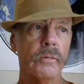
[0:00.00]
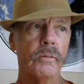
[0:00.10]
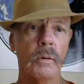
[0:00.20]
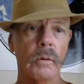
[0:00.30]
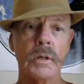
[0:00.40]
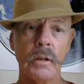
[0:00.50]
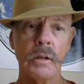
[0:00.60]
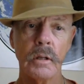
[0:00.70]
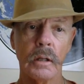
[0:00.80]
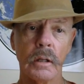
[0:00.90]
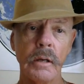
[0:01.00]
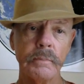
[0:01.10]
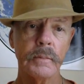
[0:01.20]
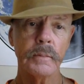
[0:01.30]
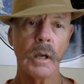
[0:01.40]
from Science Daily,
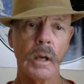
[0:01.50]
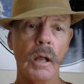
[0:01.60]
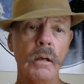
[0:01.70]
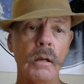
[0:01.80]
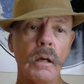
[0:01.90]
again,